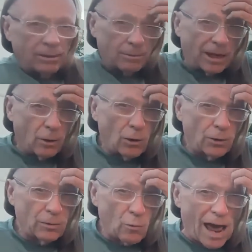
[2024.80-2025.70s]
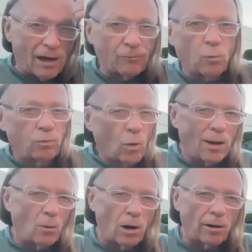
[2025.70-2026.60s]
old
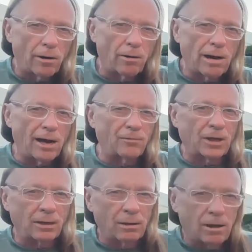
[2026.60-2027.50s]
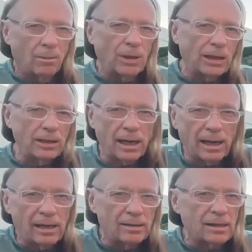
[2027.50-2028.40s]
whitewater rafting company
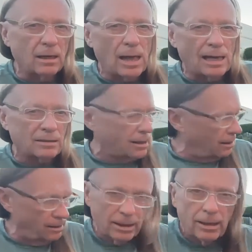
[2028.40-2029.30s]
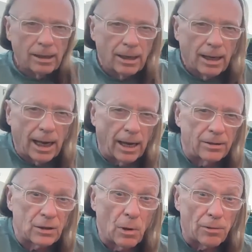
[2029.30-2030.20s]
days in Alaska
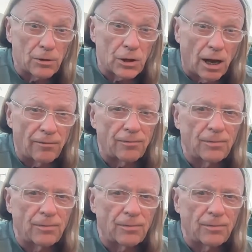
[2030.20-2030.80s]
and some other stuff.